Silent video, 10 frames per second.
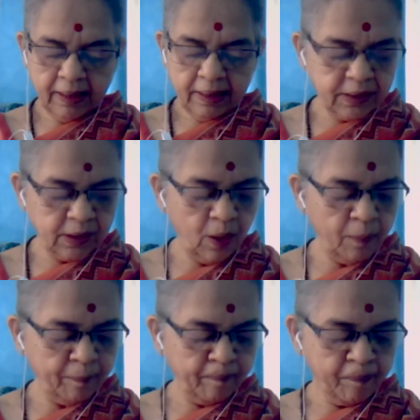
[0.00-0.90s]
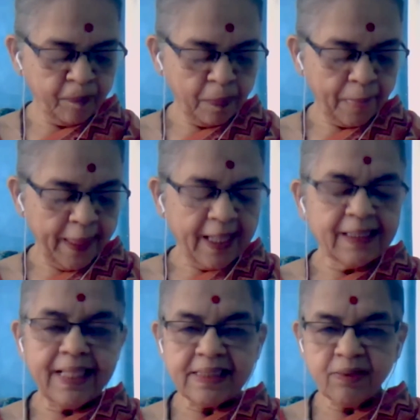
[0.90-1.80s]
So
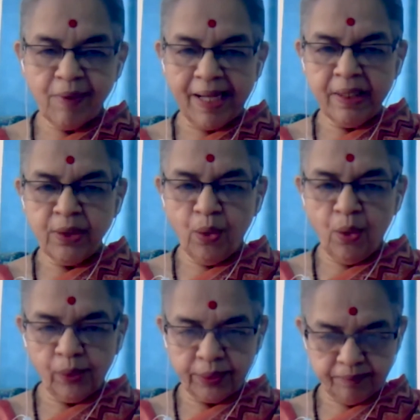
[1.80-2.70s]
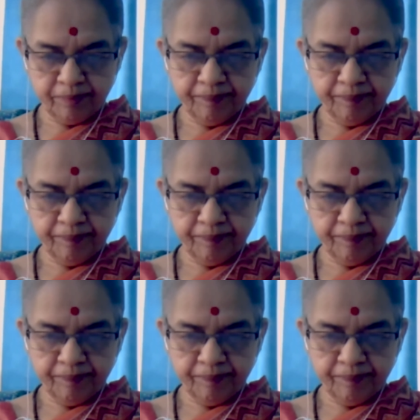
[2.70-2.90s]
there is one note